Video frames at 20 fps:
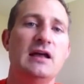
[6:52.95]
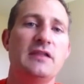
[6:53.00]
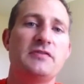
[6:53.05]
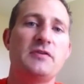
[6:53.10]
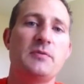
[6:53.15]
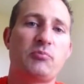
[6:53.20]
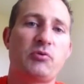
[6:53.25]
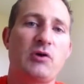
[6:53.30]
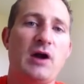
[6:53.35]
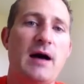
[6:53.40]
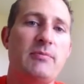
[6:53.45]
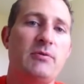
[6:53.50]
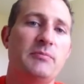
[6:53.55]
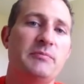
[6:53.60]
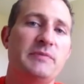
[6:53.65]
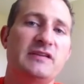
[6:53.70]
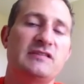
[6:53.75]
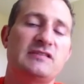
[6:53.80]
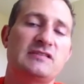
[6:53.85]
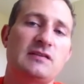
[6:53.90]
The
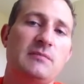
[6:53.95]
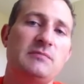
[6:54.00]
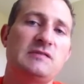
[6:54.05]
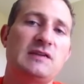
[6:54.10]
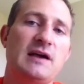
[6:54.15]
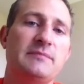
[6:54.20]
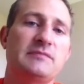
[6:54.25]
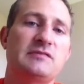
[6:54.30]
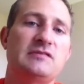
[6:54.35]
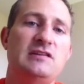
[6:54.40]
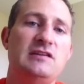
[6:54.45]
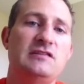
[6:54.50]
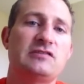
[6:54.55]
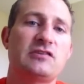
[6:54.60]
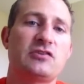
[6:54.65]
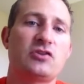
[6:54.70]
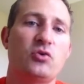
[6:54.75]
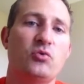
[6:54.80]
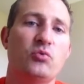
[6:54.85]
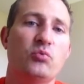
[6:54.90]
problem is sometimes these
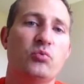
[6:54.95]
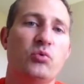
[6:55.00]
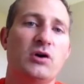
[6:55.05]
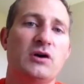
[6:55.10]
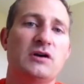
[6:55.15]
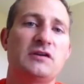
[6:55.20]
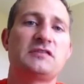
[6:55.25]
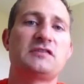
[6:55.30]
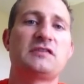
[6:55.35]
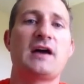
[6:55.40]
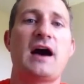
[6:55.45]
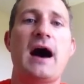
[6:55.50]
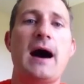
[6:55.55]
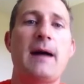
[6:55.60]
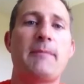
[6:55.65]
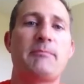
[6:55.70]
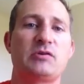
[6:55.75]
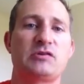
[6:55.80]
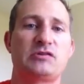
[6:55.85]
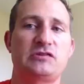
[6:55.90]
are the worst
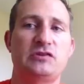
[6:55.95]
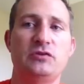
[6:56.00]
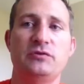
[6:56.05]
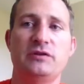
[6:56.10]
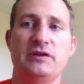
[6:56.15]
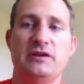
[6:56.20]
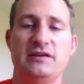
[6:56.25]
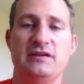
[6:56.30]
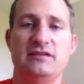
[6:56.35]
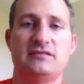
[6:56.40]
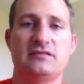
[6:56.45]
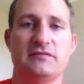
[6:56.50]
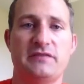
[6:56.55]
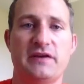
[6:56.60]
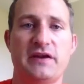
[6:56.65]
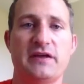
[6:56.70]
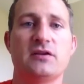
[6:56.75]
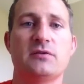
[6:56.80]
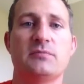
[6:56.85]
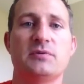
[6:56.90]
opportunities
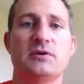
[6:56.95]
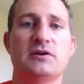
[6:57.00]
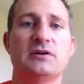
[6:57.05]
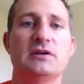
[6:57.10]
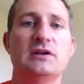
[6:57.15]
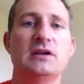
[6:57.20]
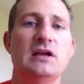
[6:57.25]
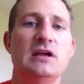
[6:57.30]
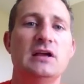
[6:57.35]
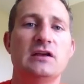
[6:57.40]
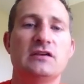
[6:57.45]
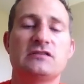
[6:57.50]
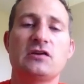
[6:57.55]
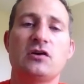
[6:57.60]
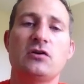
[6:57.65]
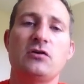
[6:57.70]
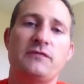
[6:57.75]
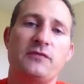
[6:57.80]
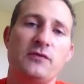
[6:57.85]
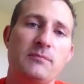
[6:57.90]
available.
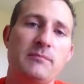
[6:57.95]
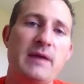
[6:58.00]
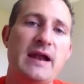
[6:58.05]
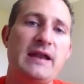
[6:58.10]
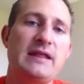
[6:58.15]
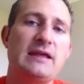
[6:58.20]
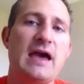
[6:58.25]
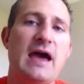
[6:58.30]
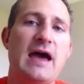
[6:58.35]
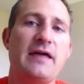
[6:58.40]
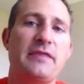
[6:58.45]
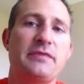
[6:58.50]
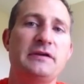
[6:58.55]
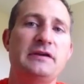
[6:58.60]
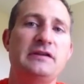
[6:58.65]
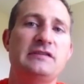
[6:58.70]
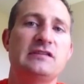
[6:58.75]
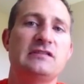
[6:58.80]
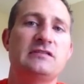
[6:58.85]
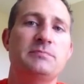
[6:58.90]
So for many
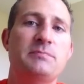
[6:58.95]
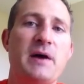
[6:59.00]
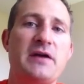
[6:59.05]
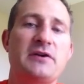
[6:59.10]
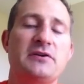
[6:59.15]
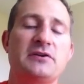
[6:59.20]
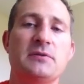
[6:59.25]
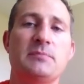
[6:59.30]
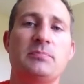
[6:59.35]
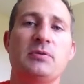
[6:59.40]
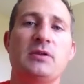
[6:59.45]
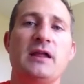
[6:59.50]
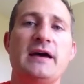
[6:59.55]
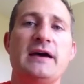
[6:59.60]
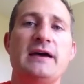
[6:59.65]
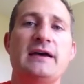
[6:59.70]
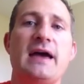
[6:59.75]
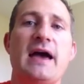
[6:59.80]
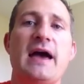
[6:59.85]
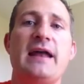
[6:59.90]
athletes, it's better to
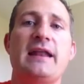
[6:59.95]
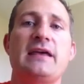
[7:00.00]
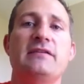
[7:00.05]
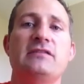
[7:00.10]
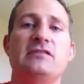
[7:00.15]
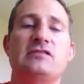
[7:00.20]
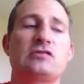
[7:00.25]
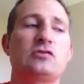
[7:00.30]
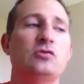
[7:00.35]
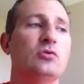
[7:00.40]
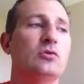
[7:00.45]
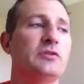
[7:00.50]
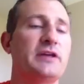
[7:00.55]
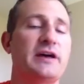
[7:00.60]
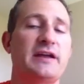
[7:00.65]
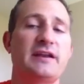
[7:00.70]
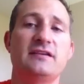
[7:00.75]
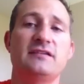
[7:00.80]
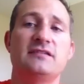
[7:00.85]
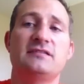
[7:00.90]
play at a school
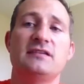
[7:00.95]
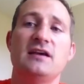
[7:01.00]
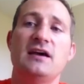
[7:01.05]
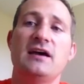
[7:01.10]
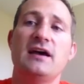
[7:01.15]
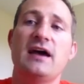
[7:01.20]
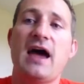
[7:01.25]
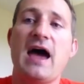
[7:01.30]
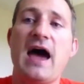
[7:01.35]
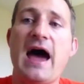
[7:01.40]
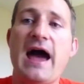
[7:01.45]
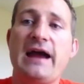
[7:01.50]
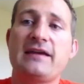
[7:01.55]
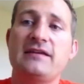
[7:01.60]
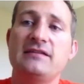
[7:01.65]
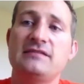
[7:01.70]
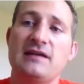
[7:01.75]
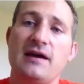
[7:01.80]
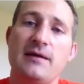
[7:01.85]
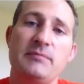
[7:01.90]
that is
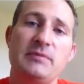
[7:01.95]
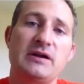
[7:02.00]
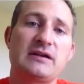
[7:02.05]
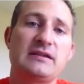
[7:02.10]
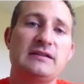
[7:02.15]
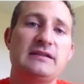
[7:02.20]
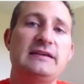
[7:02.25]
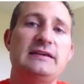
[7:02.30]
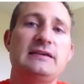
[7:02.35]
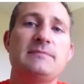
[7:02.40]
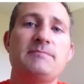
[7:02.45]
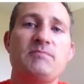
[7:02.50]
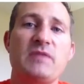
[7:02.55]
academically